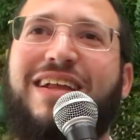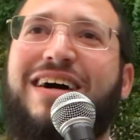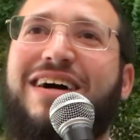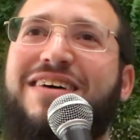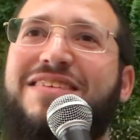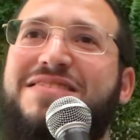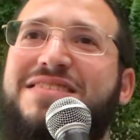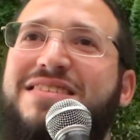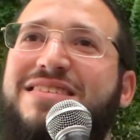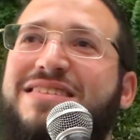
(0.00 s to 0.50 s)
And
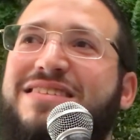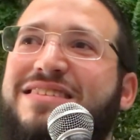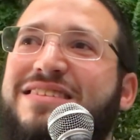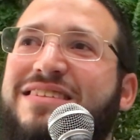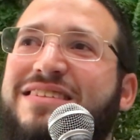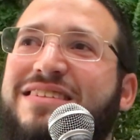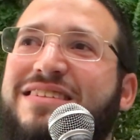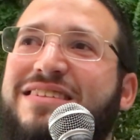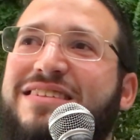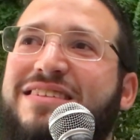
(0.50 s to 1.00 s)
so too in our
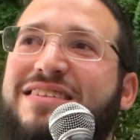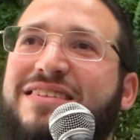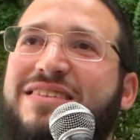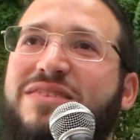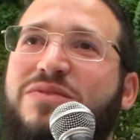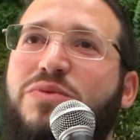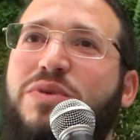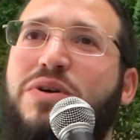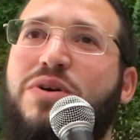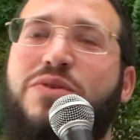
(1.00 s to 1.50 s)
lives.
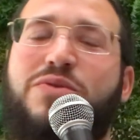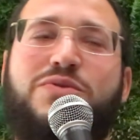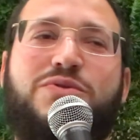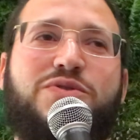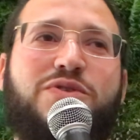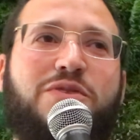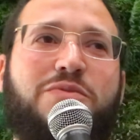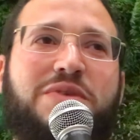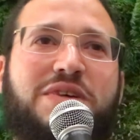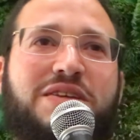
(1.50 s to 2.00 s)

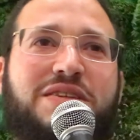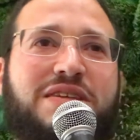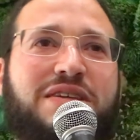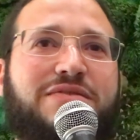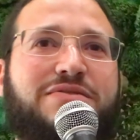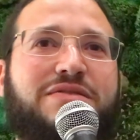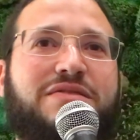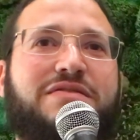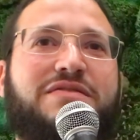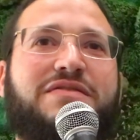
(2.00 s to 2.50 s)
We go
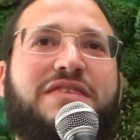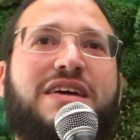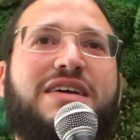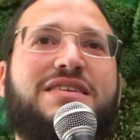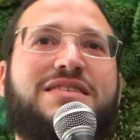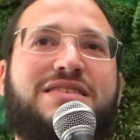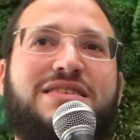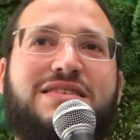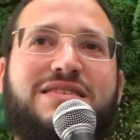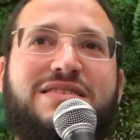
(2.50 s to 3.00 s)
through so many
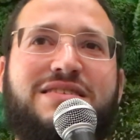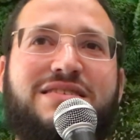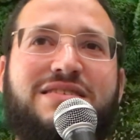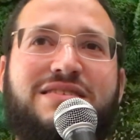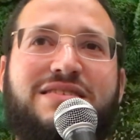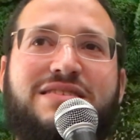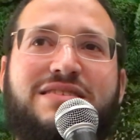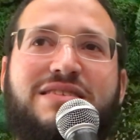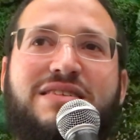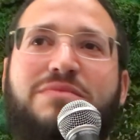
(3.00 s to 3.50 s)
different
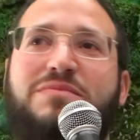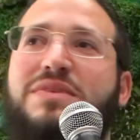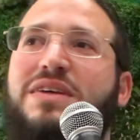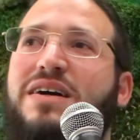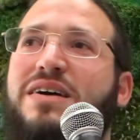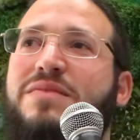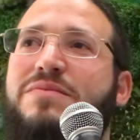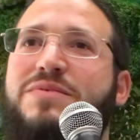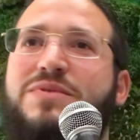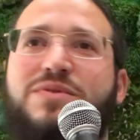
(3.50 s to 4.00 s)

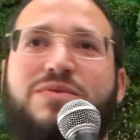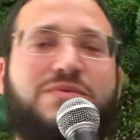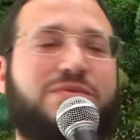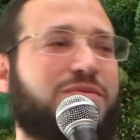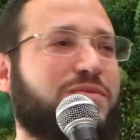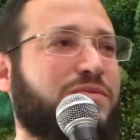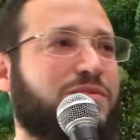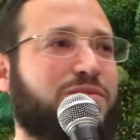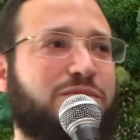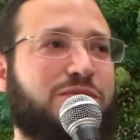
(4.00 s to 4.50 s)
phases.
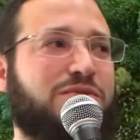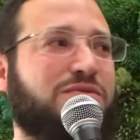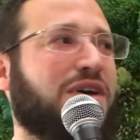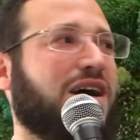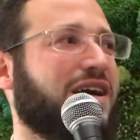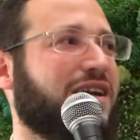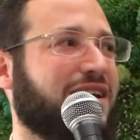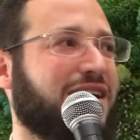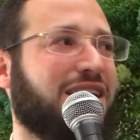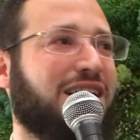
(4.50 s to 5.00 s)

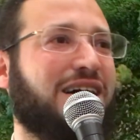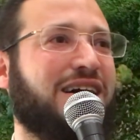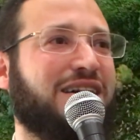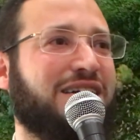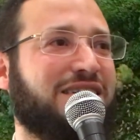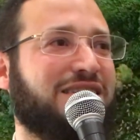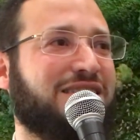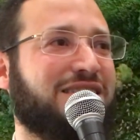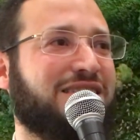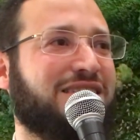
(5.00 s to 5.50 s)
Sometimes we're
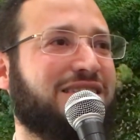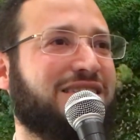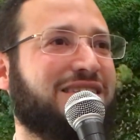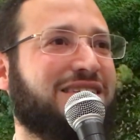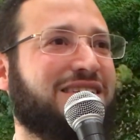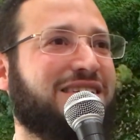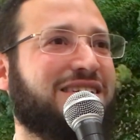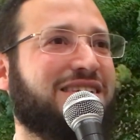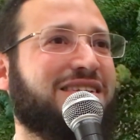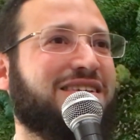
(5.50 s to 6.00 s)
riding
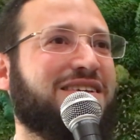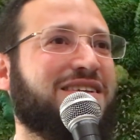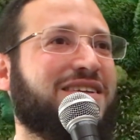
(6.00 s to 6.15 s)
high,